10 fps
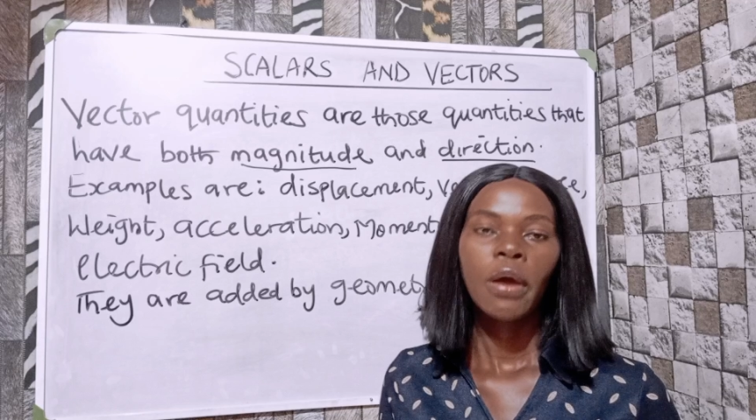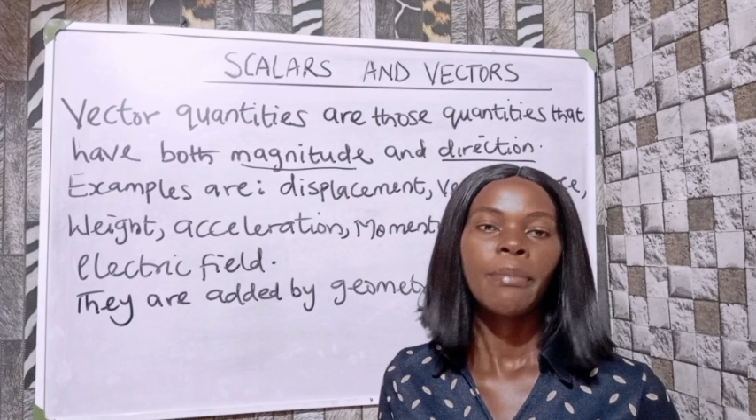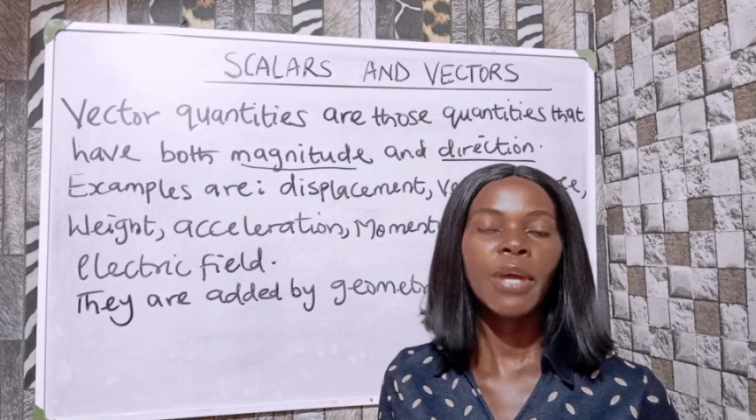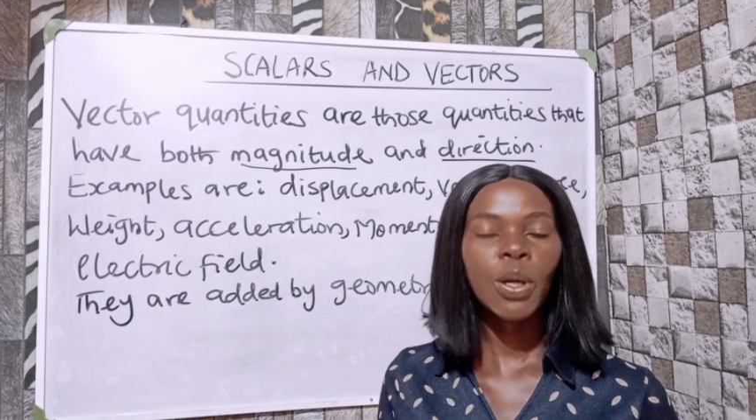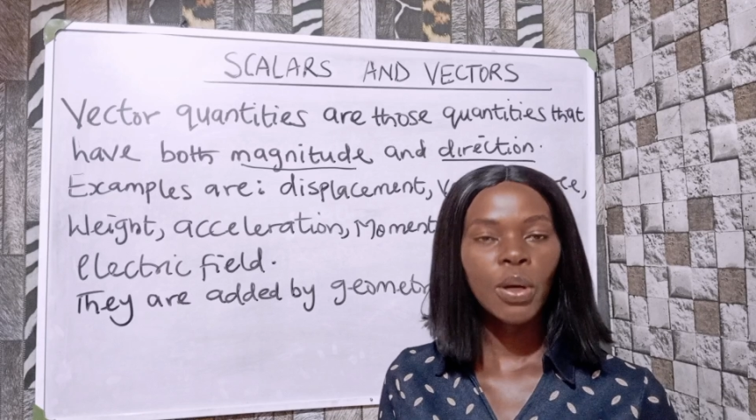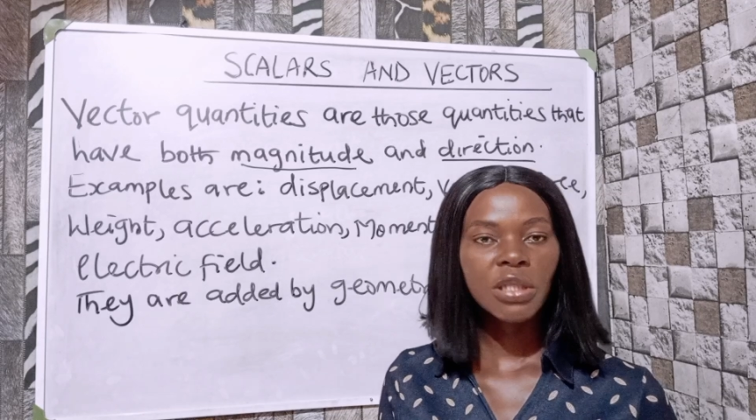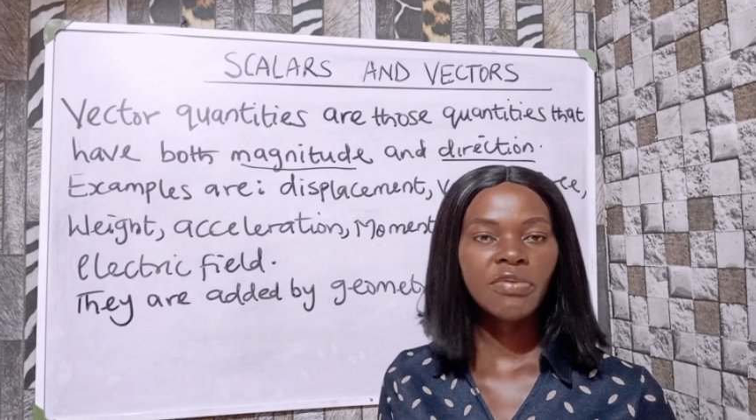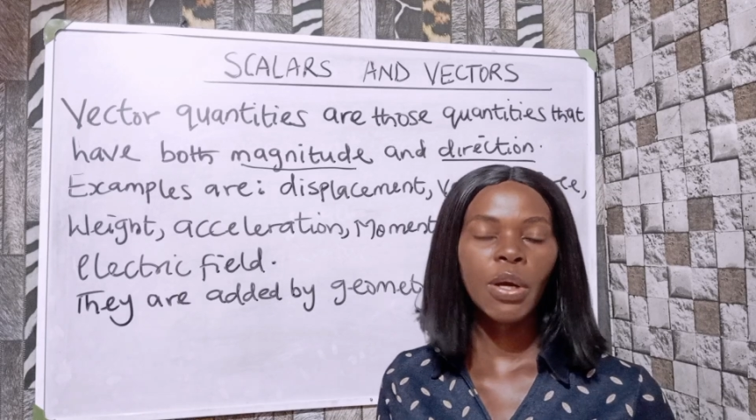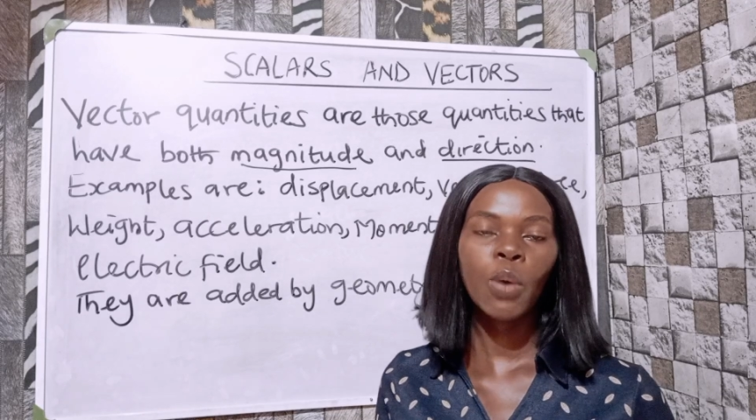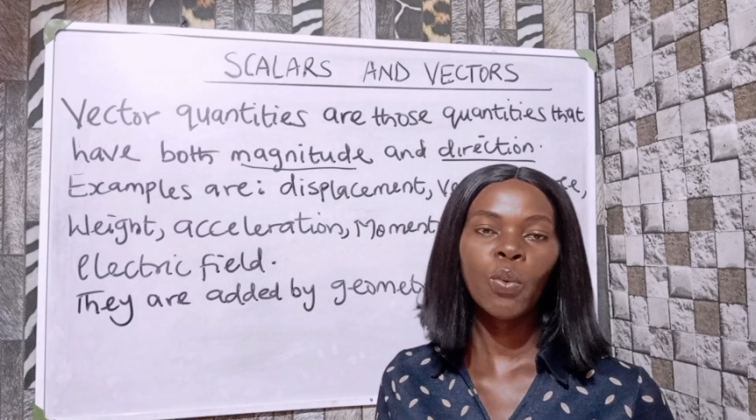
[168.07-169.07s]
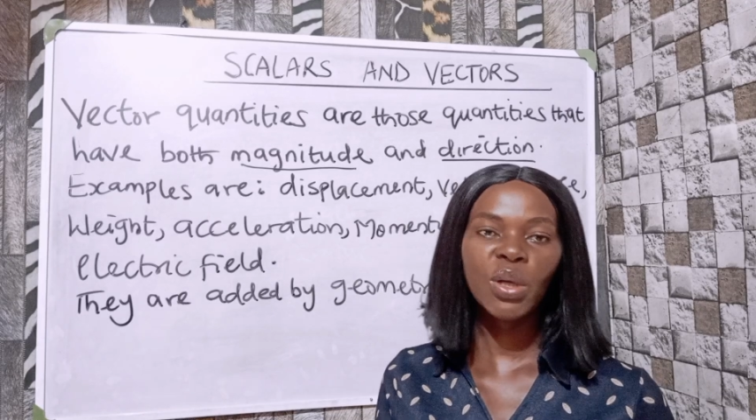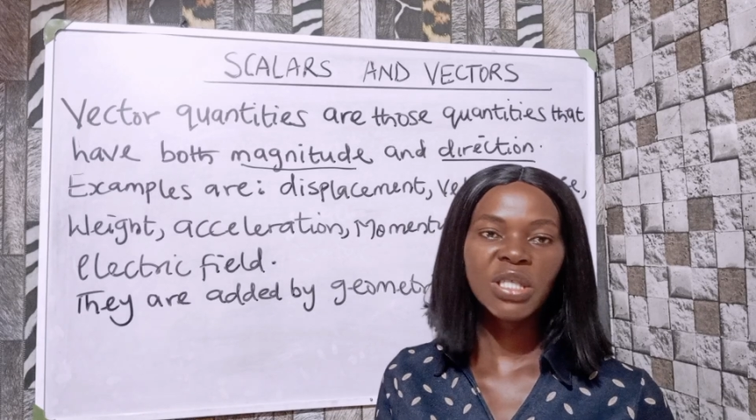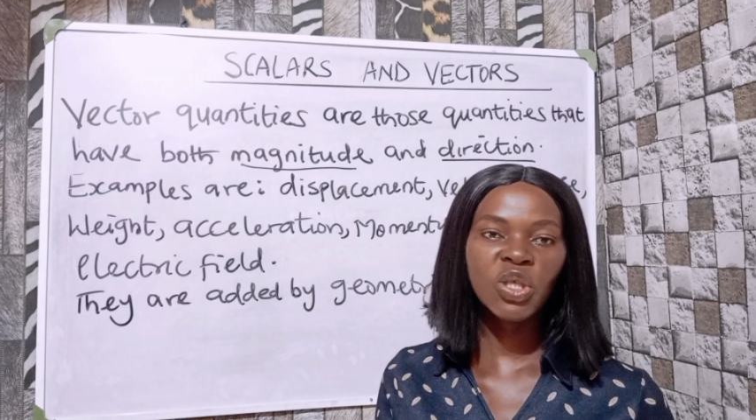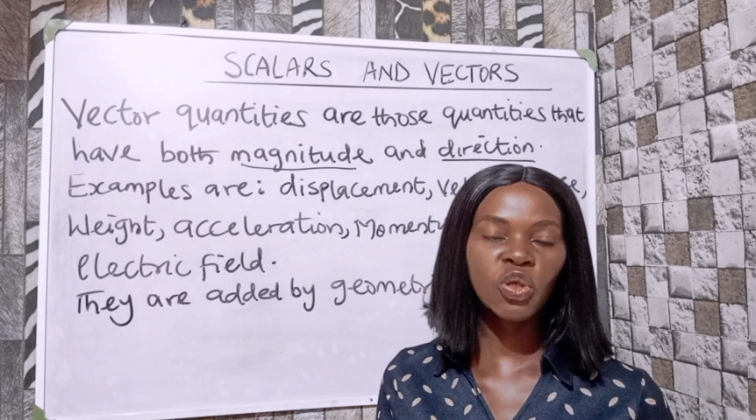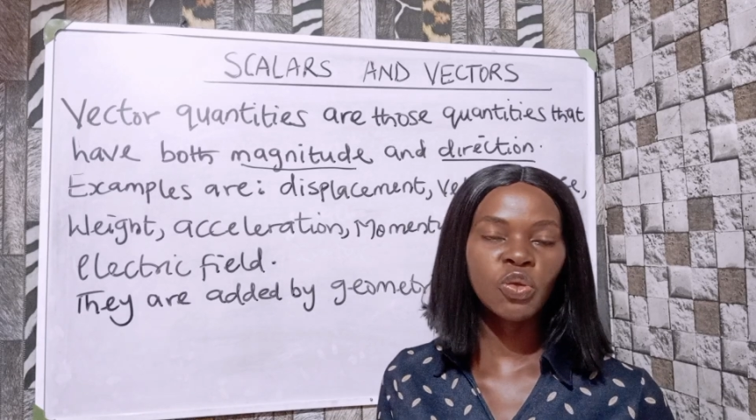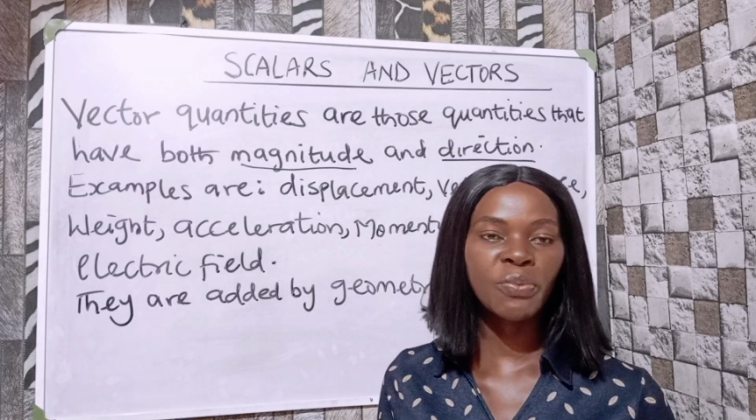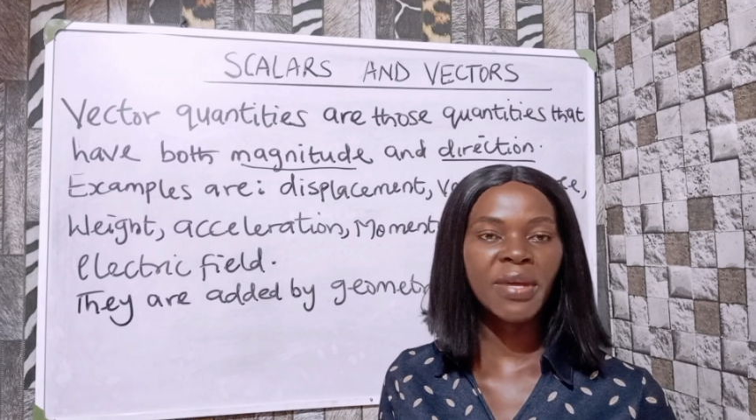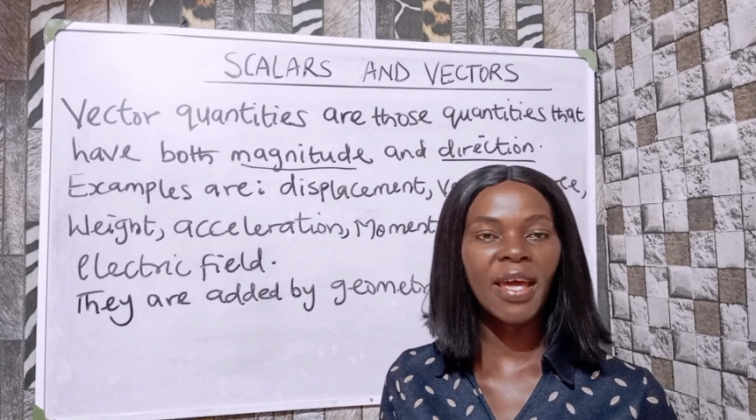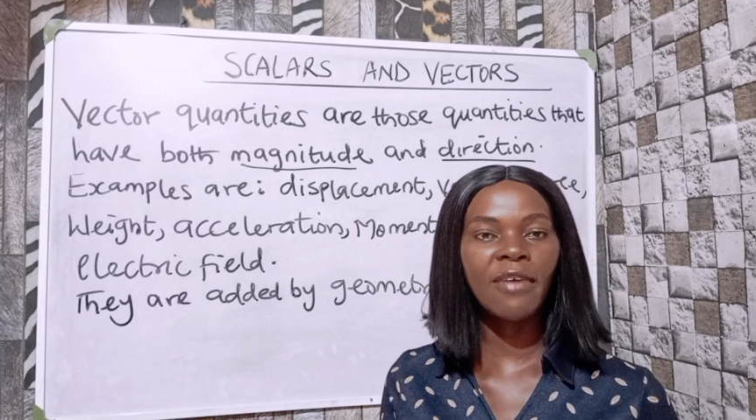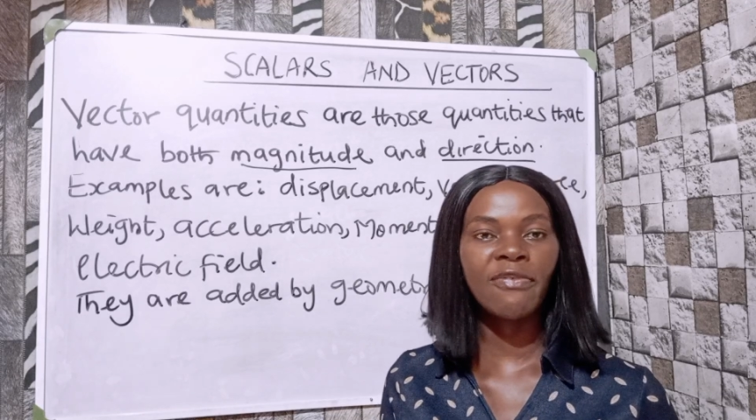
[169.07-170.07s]
Because for a quantity to
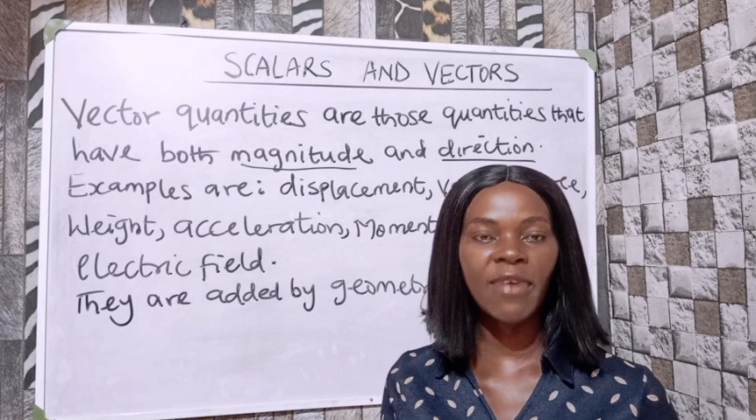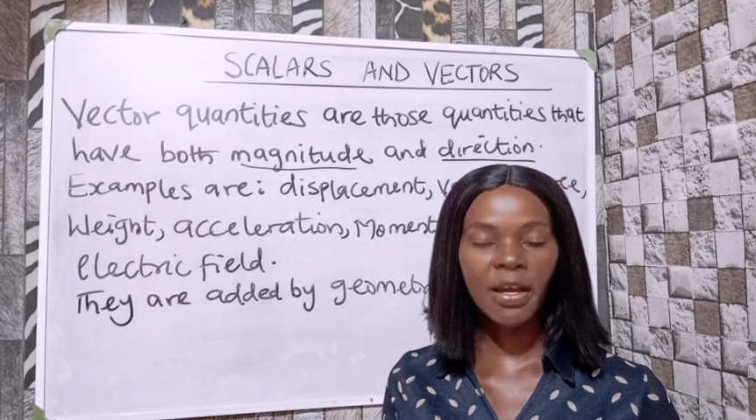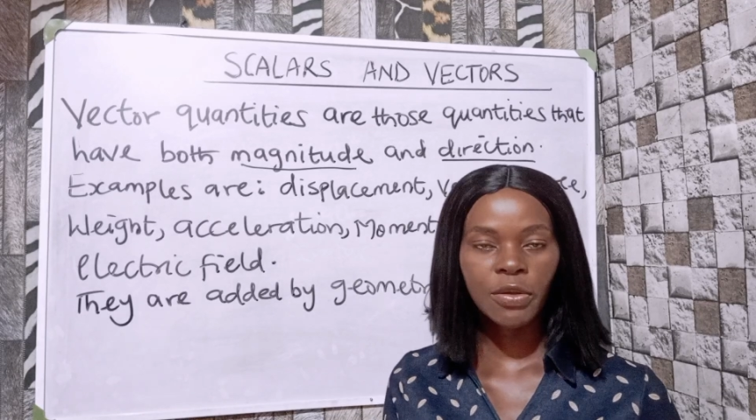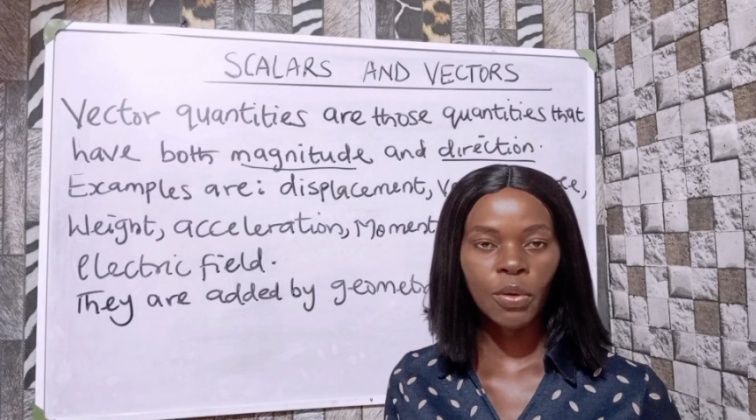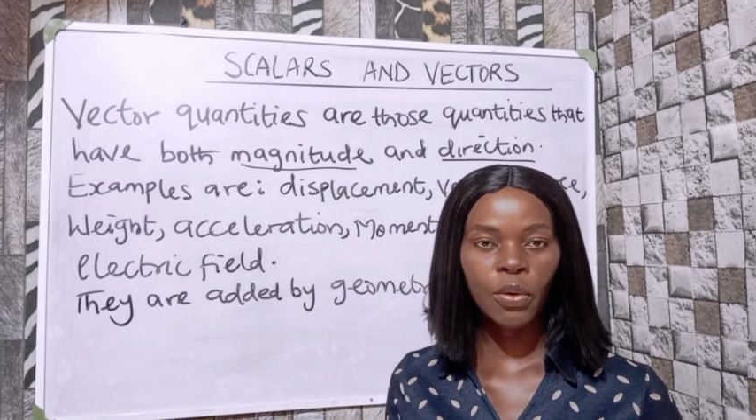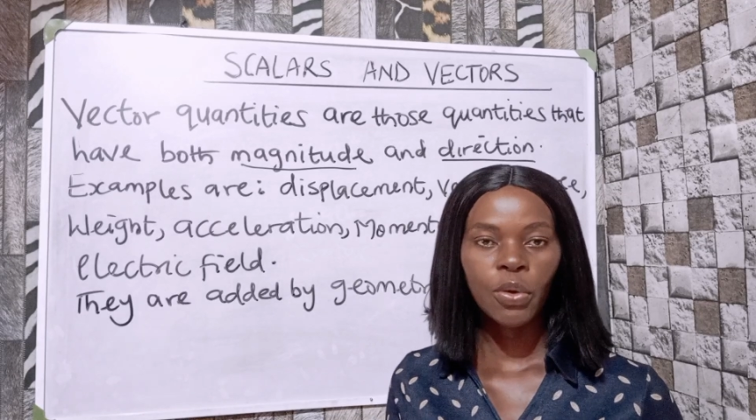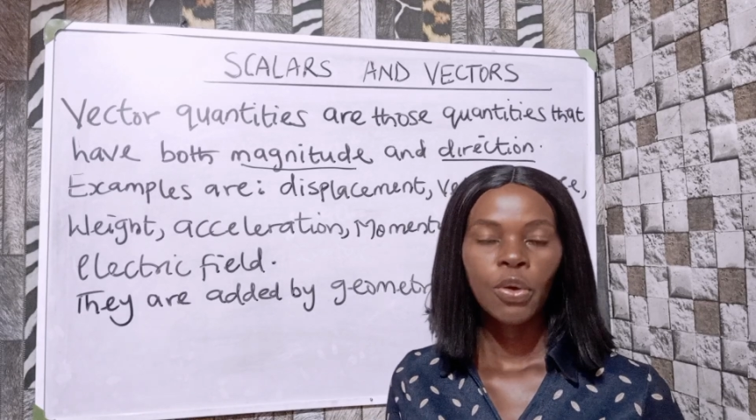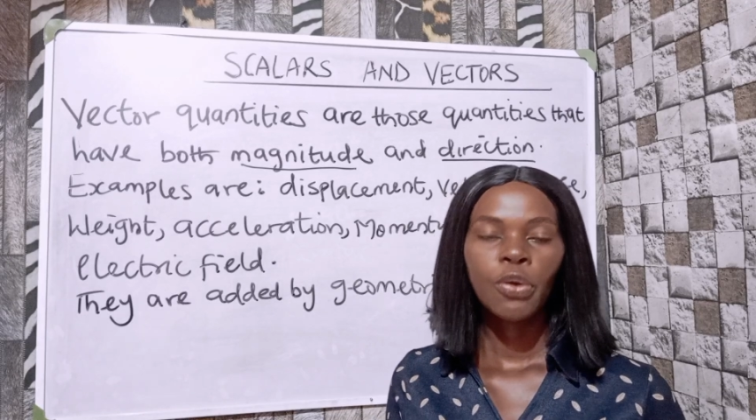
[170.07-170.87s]
be a vector,